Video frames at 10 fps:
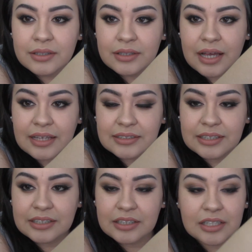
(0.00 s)
It has
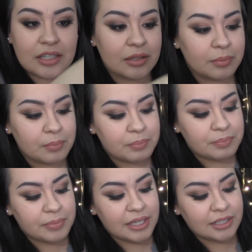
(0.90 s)
like
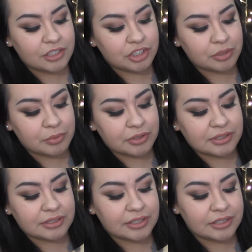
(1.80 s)
pink shimmers
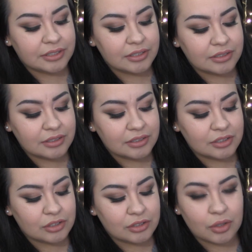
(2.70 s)
in there.
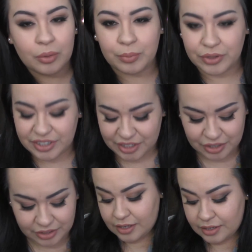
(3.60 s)
So pretty.
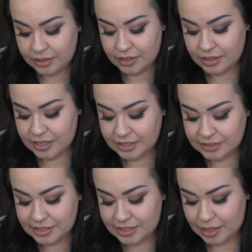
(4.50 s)

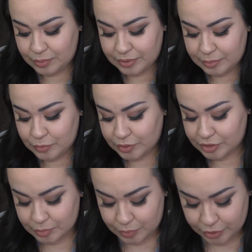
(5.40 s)
Next to that one, I'm going
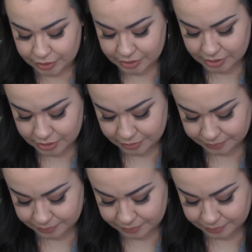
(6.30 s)
to put